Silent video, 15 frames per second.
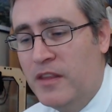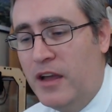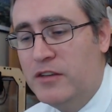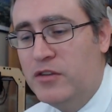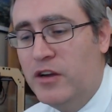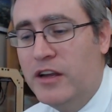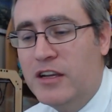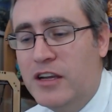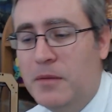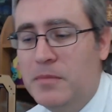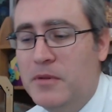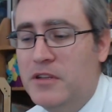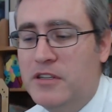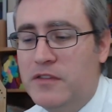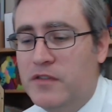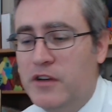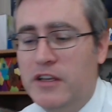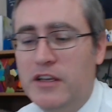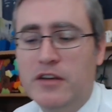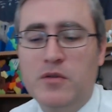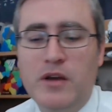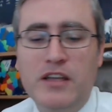I tried a couple of different
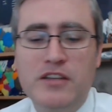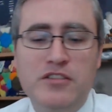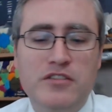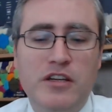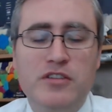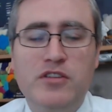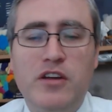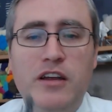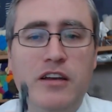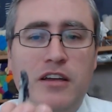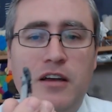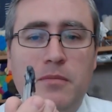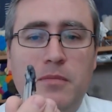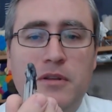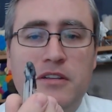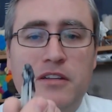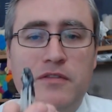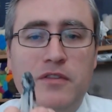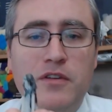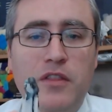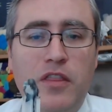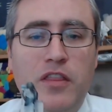iterations, I tried a couple of
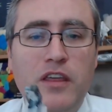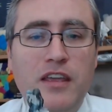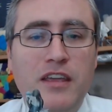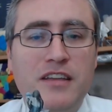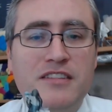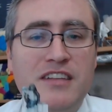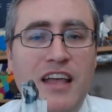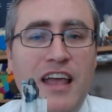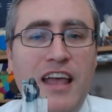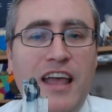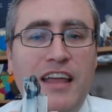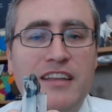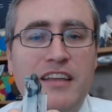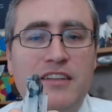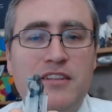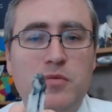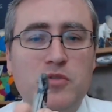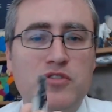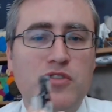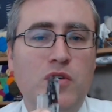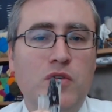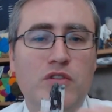different things, and yet the
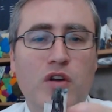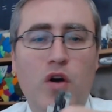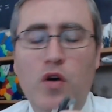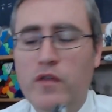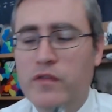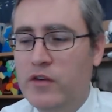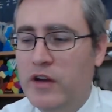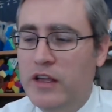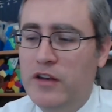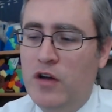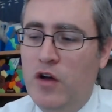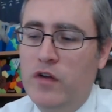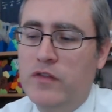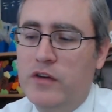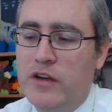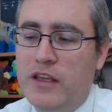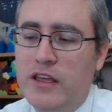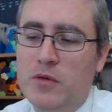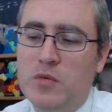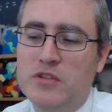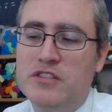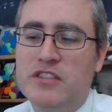result over and over
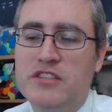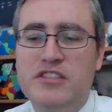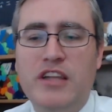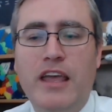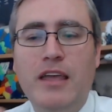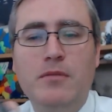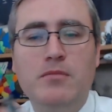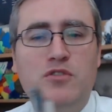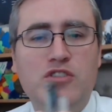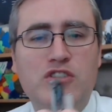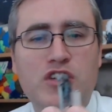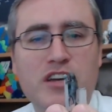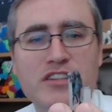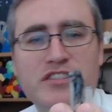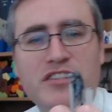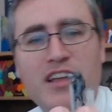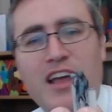again was the same, just